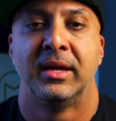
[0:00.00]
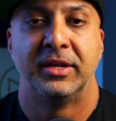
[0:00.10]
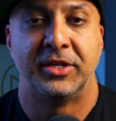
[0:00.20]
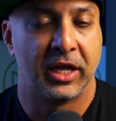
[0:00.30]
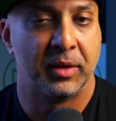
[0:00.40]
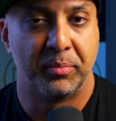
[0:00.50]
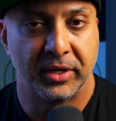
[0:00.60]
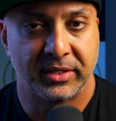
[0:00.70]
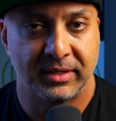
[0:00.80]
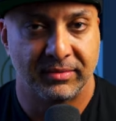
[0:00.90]
Jalen
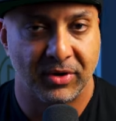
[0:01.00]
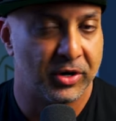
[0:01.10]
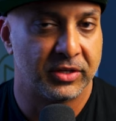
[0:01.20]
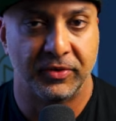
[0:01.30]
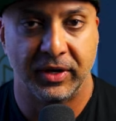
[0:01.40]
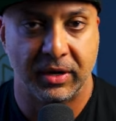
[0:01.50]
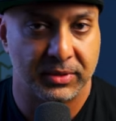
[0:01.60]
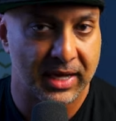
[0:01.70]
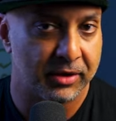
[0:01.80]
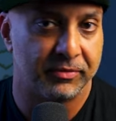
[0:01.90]
Brunson hurt his foot. He
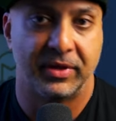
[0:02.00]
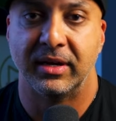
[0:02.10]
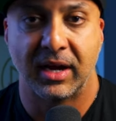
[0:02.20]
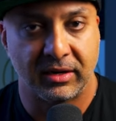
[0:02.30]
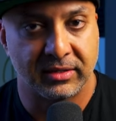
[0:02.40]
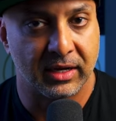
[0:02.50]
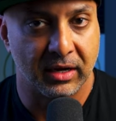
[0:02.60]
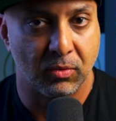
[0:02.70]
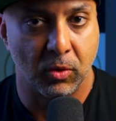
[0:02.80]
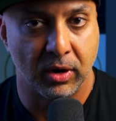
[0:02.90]
was out for the entire
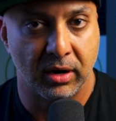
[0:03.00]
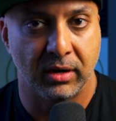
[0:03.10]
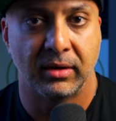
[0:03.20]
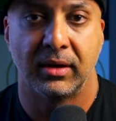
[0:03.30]
second quarter.